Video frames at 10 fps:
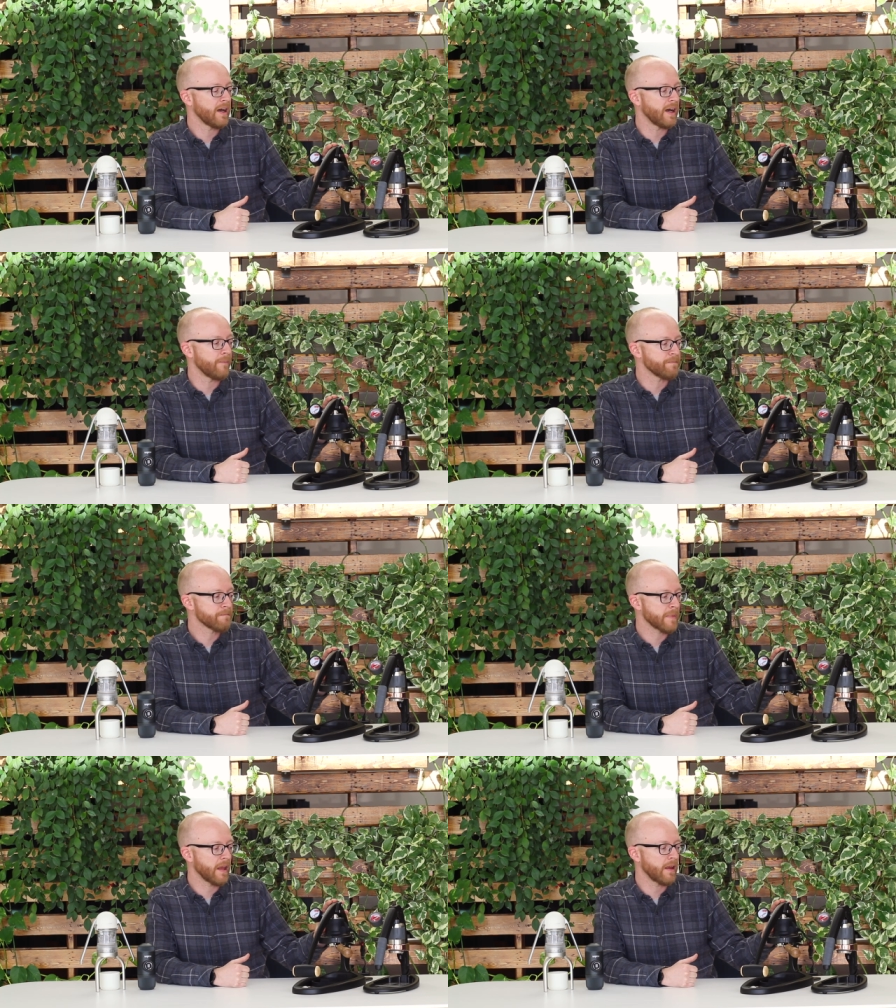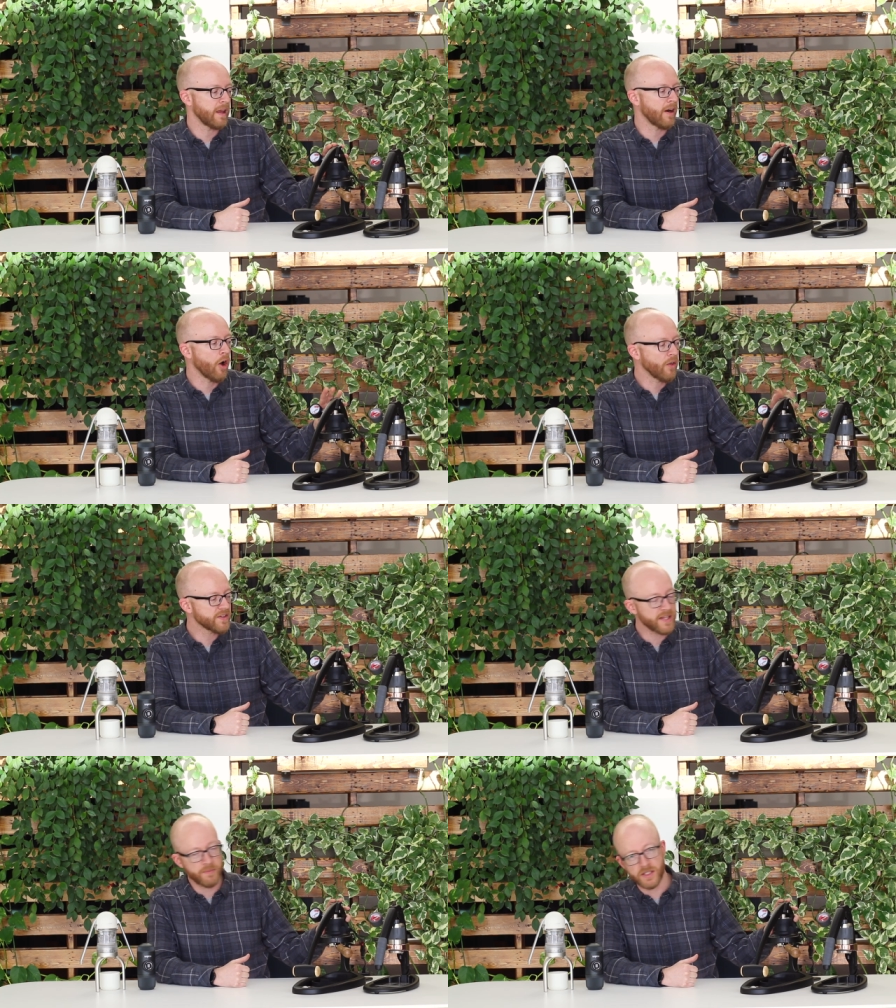um, in all the
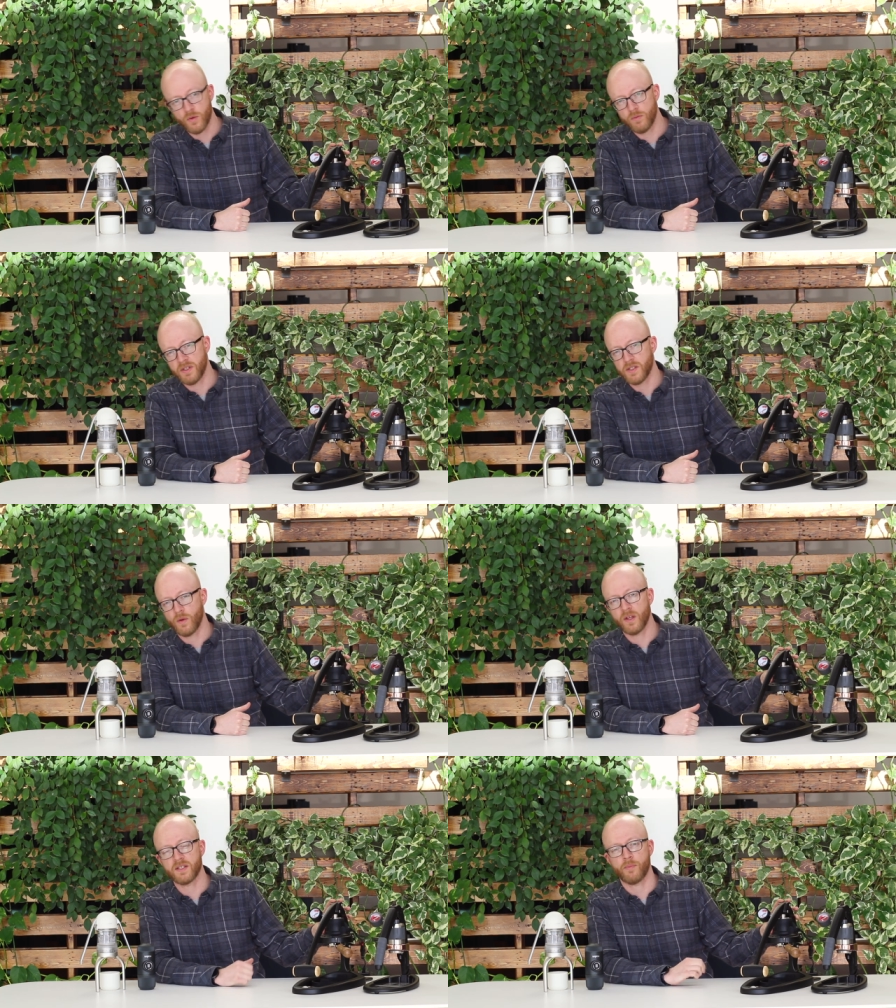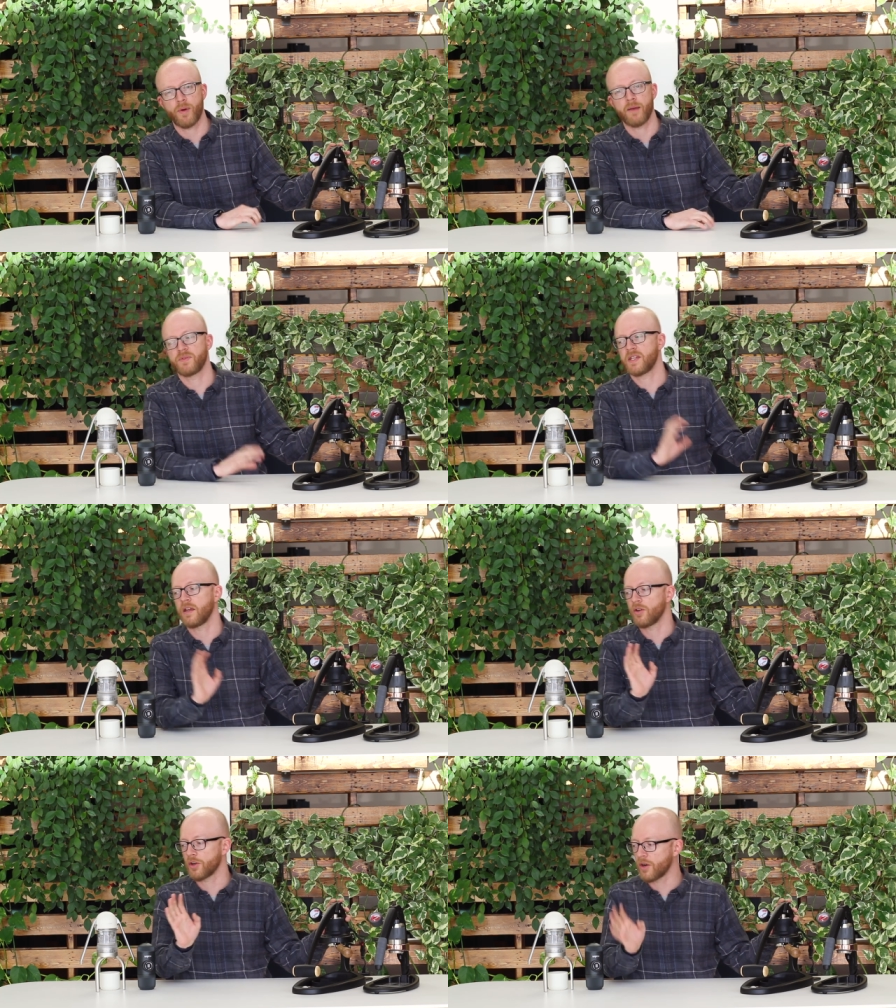steps that you would be doing to prep, say,
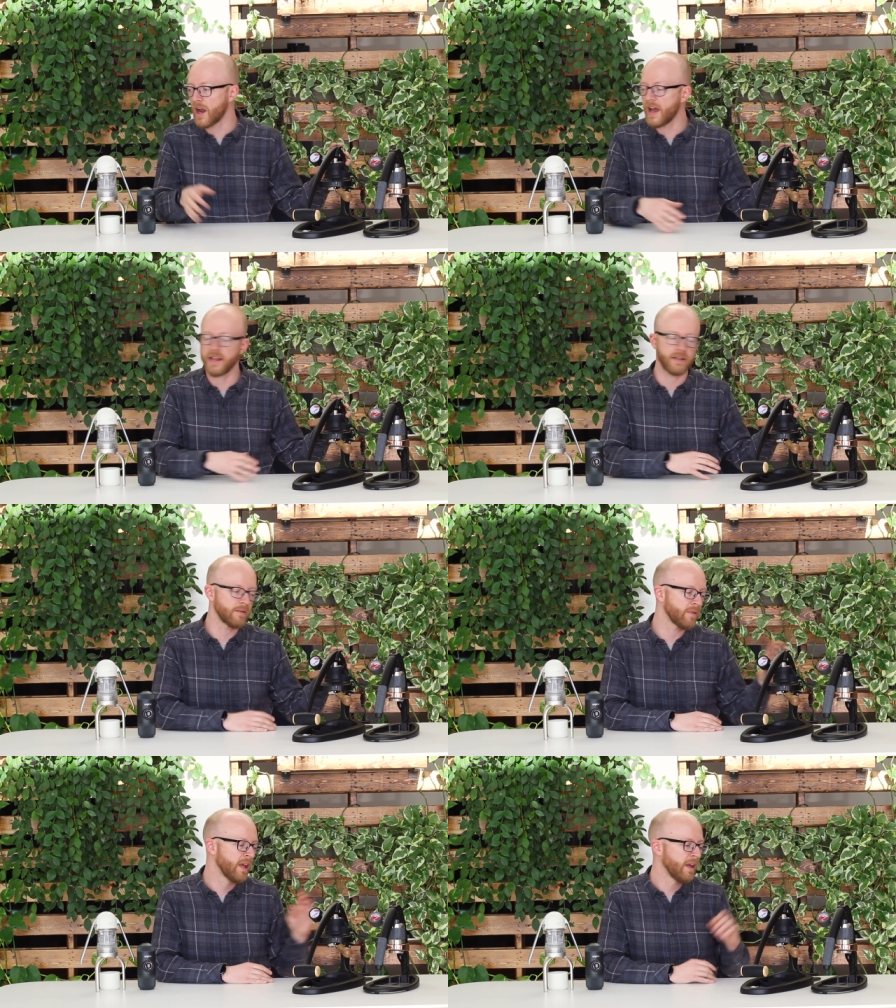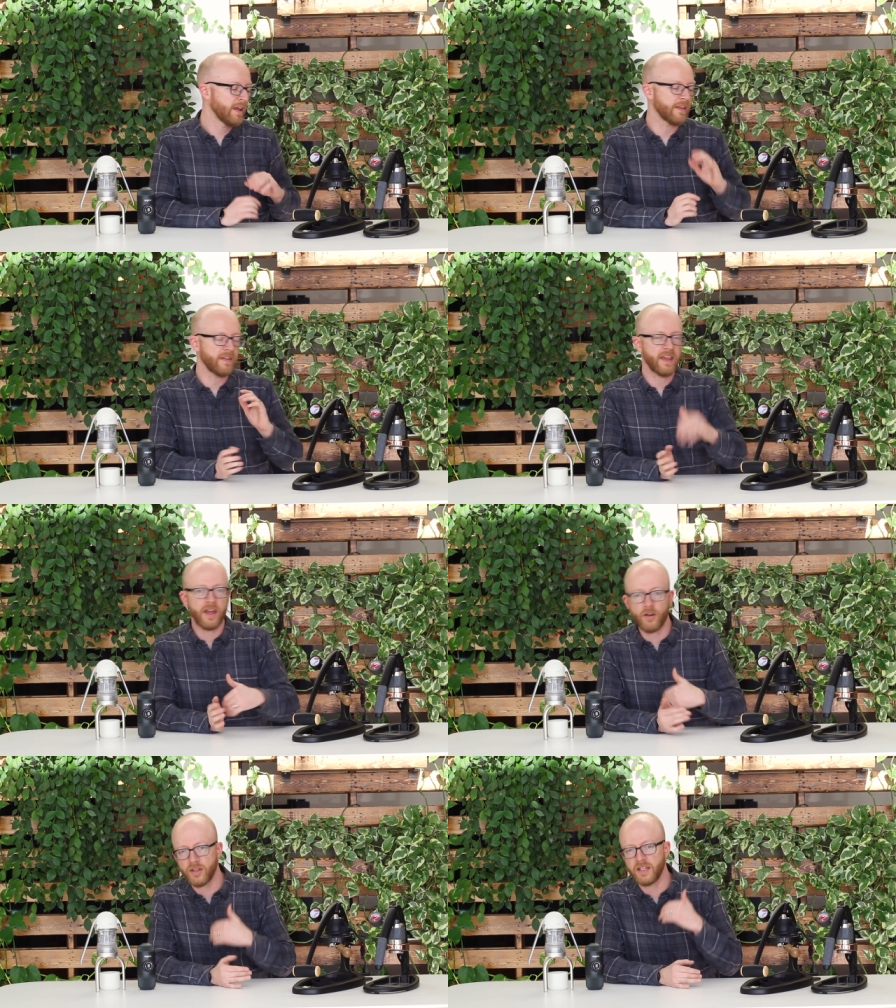your grind and get the
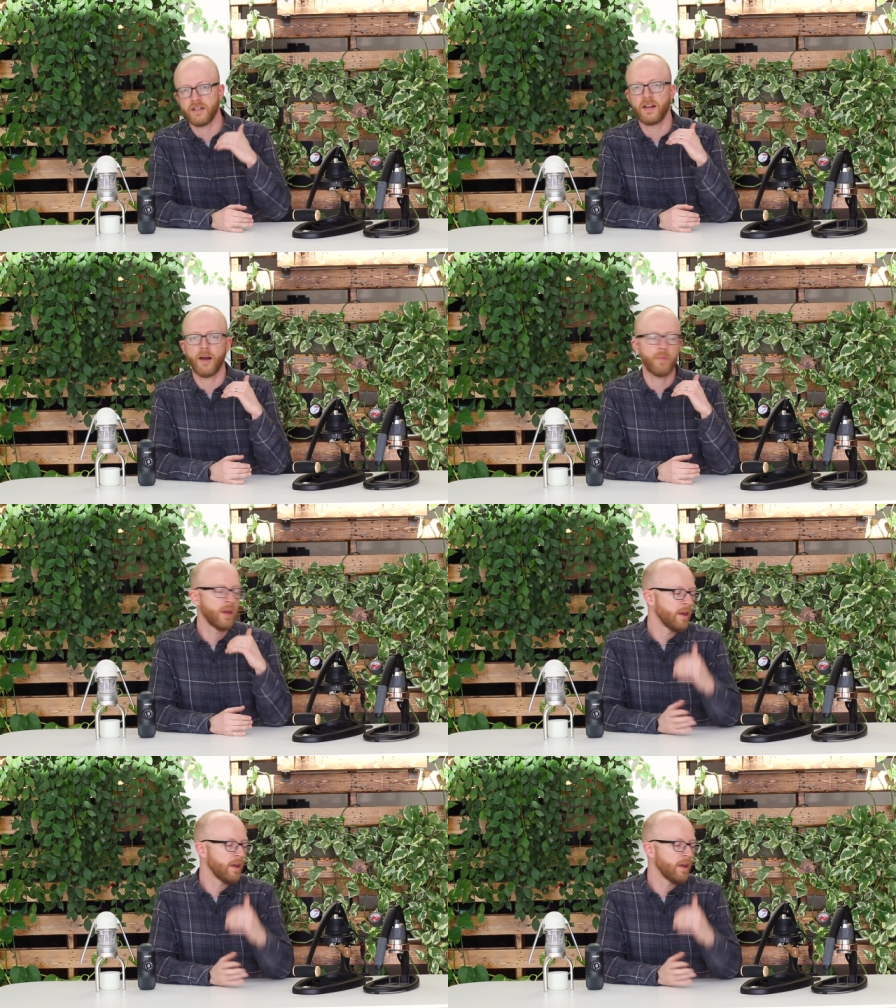kettle heated up,